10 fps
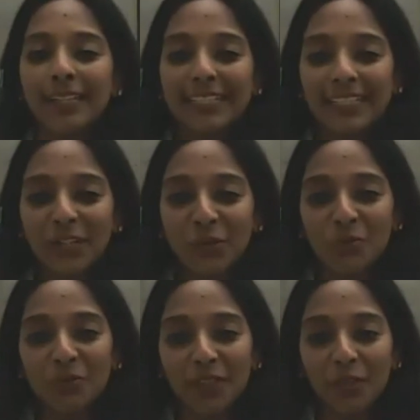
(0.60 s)

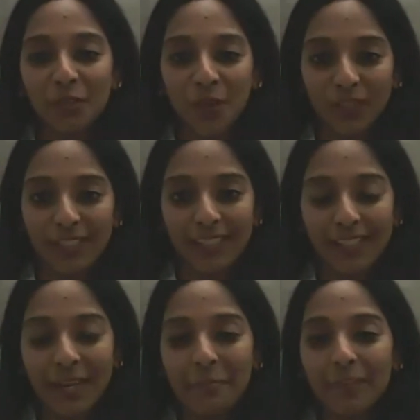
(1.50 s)
Hello, good morning.
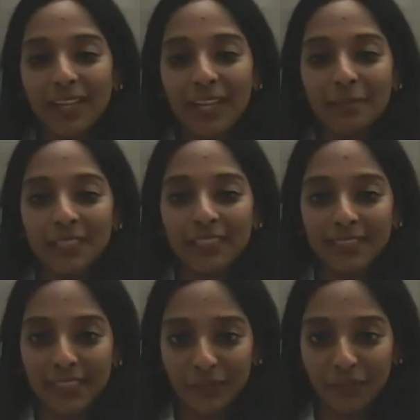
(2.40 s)
My name
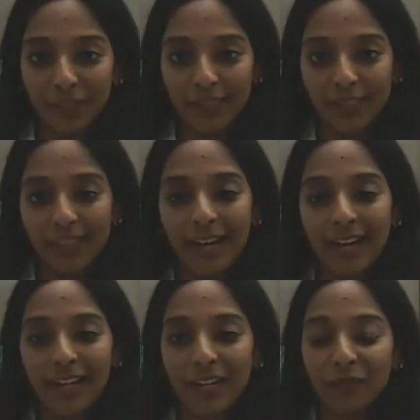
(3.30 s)
is Divya.
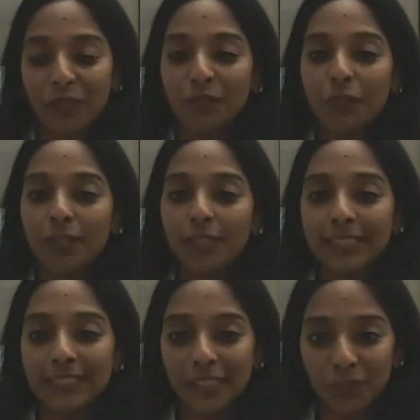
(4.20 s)
I work for
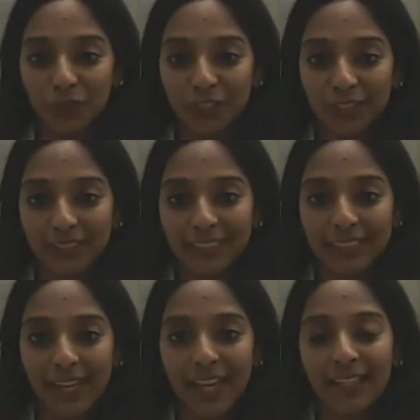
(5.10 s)
Hearing
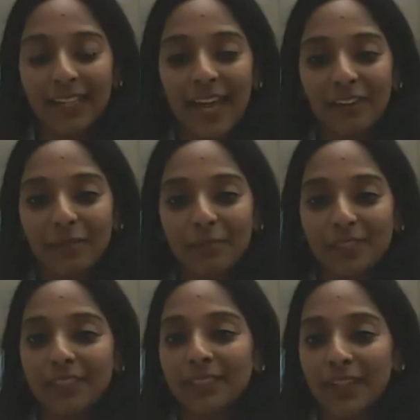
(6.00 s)
Solutions at Erin
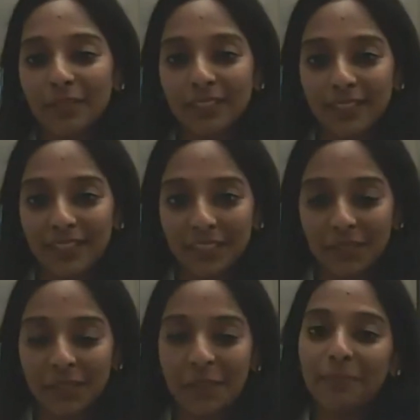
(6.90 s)
Mills Town
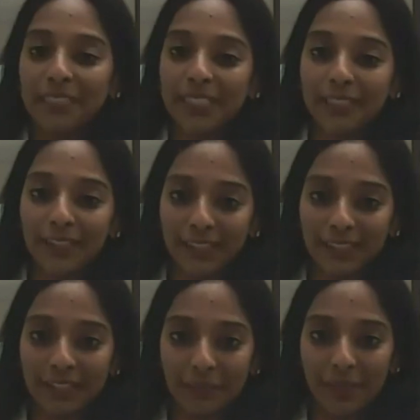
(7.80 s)
Center,
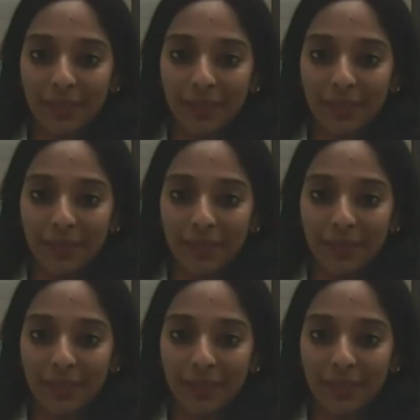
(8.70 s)
Mississauga.